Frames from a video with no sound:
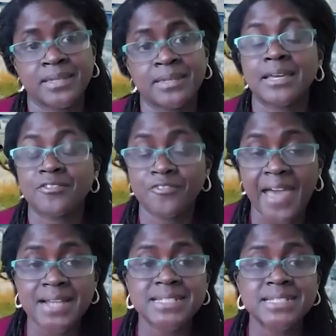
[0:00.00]
In
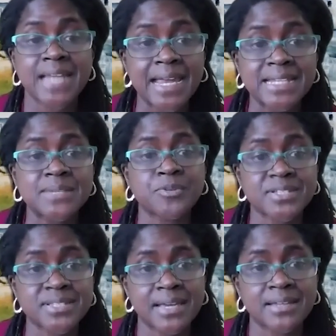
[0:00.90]
fact,
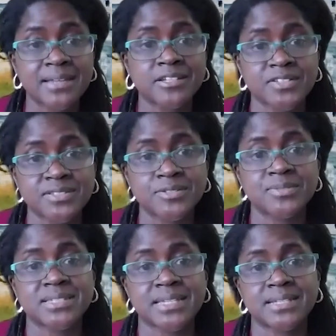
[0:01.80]
90% of our
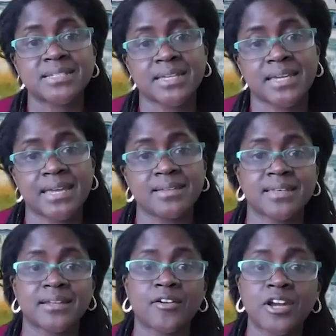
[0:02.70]
students indicate that
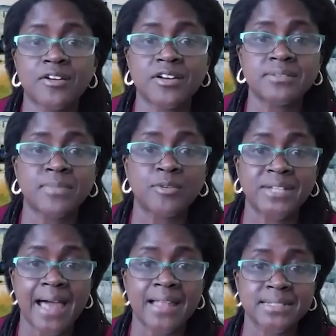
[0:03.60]
our current
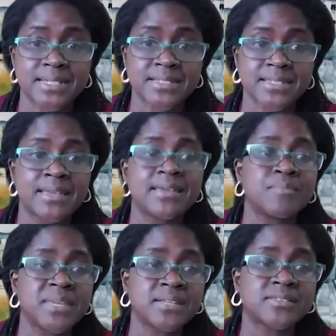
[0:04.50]
modalities
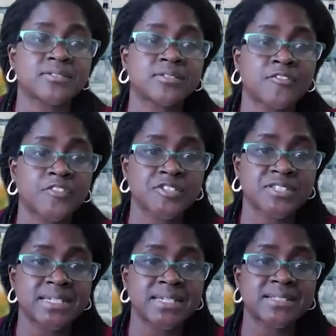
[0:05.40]
meet their diverse
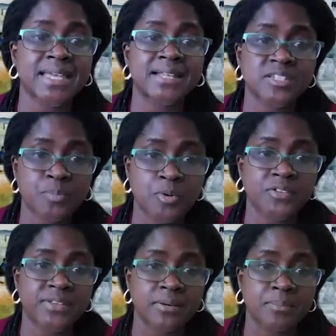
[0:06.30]
needs and support
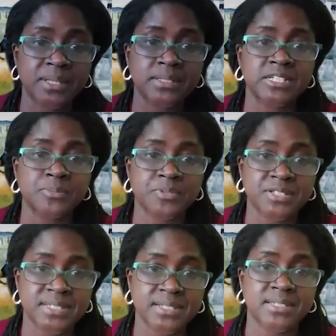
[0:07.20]
their ability to
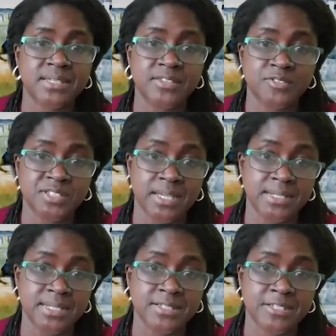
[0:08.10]
persist in their
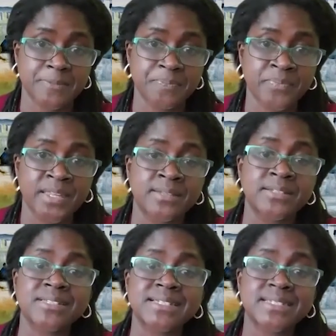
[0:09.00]
studies.
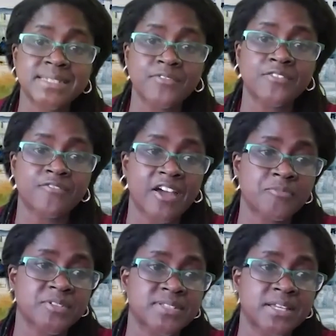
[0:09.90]
Nearly
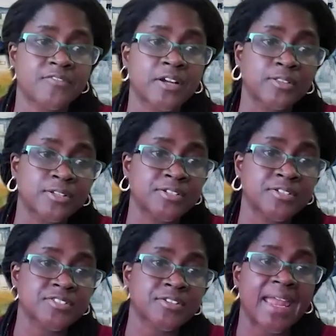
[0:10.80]
75% of our learners
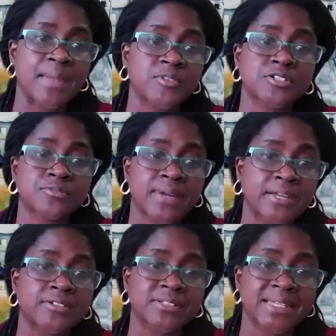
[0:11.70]
are able to
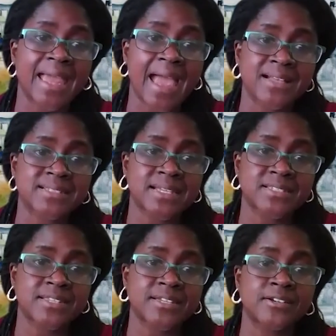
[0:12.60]
regularly access
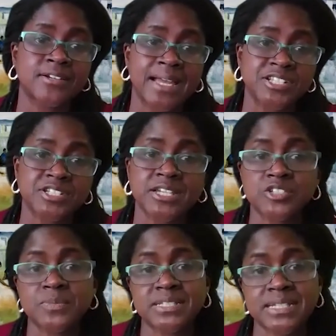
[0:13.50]
their educational
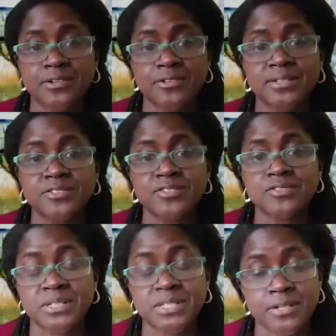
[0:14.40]

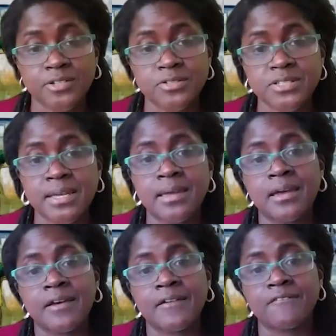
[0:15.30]
materials
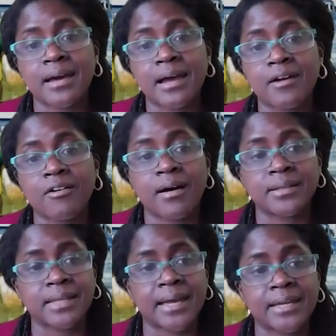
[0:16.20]
via our
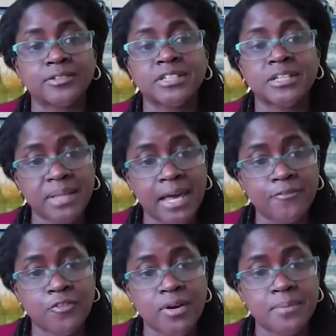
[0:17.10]
online learning
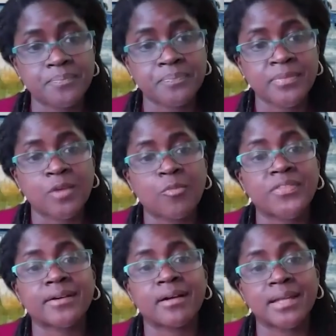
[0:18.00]
platform when
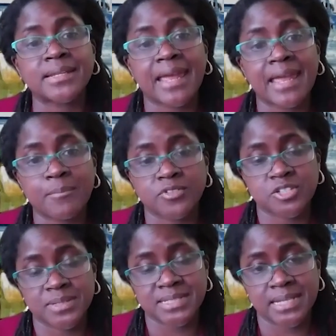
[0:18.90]
they're unable to
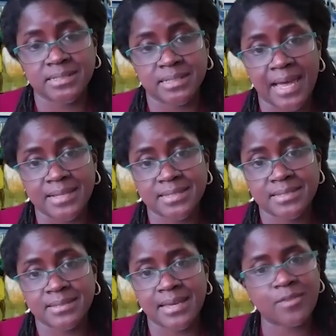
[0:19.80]
attend
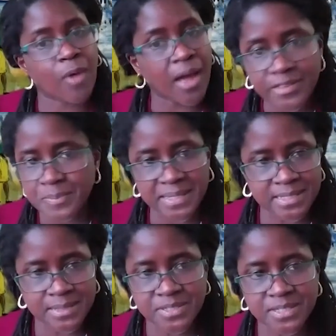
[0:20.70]
class. And while this may
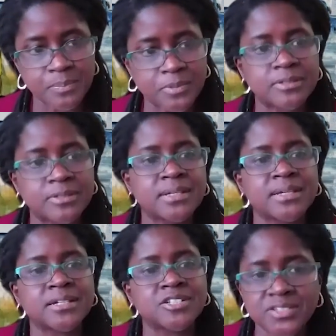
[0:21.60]
seem simple,
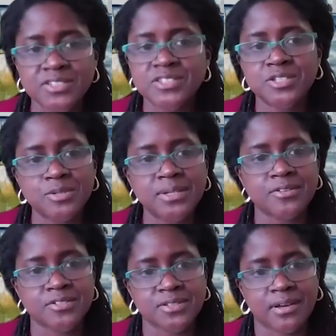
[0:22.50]
just 2
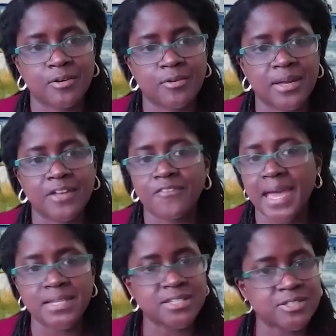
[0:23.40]
years ago, if
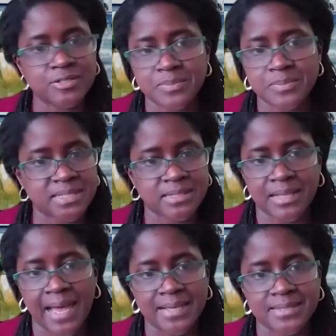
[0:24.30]
any student missed
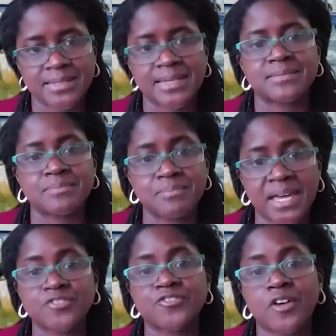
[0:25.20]
class, it meant
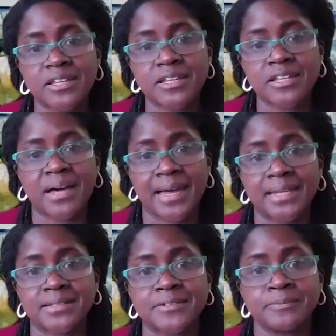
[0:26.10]
falling
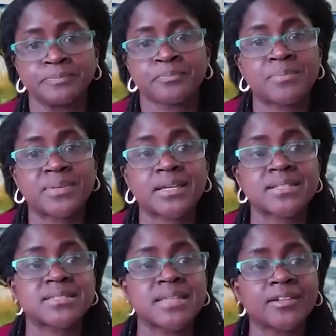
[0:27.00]
behind, because
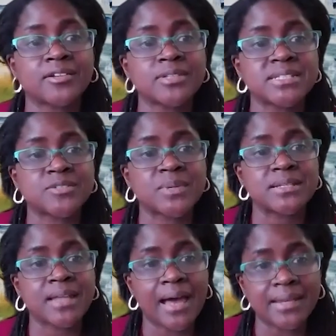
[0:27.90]
not only did we
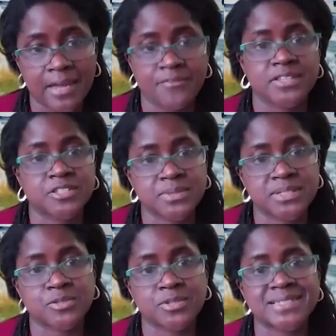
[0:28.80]
not have this
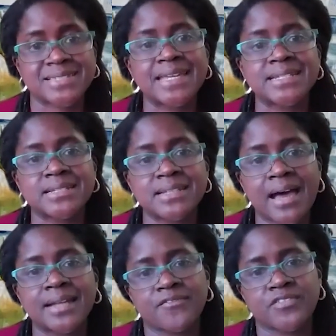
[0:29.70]
resource, they did not
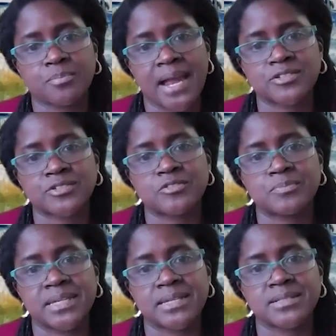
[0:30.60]
have the practical
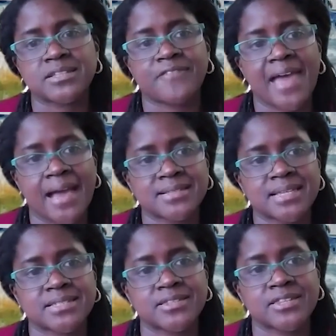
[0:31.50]
means of
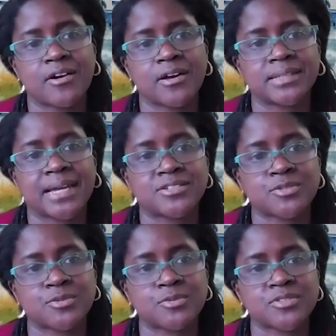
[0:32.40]
accessing the online
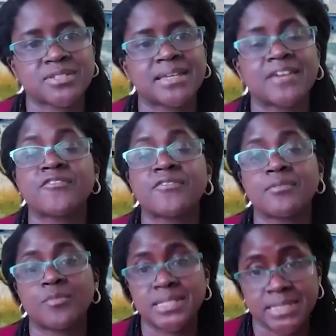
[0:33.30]
tools if
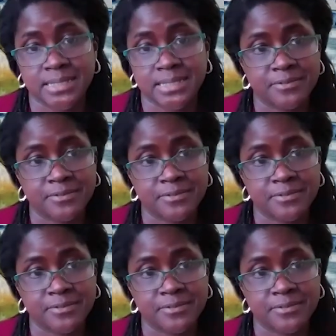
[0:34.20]
we did.